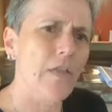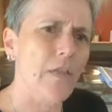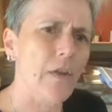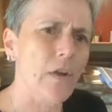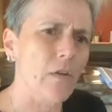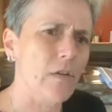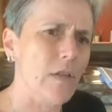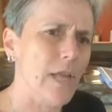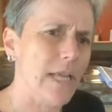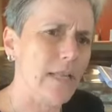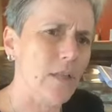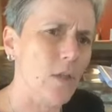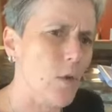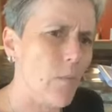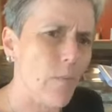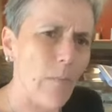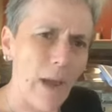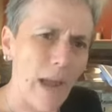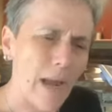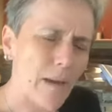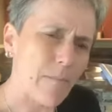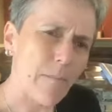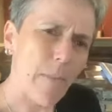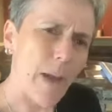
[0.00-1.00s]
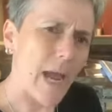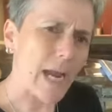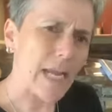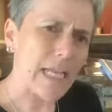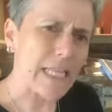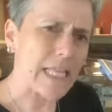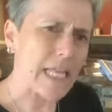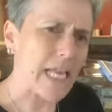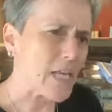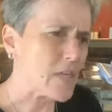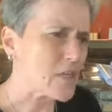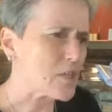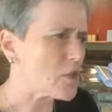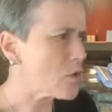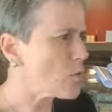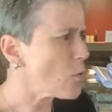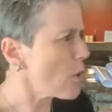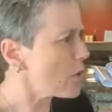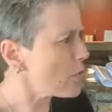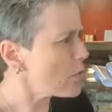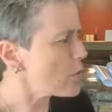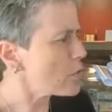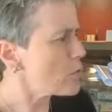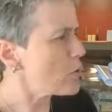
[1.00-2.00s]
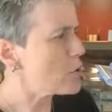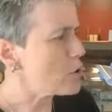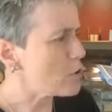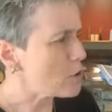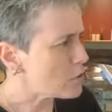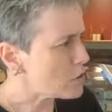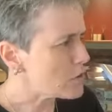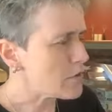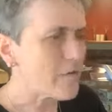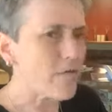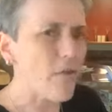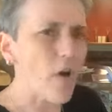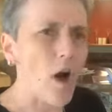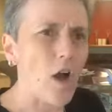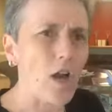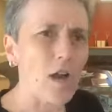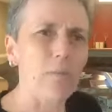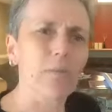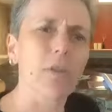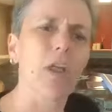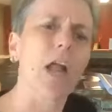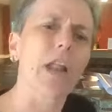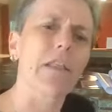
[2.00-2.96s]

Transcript: They're like little backpack things. You run through and you defog them.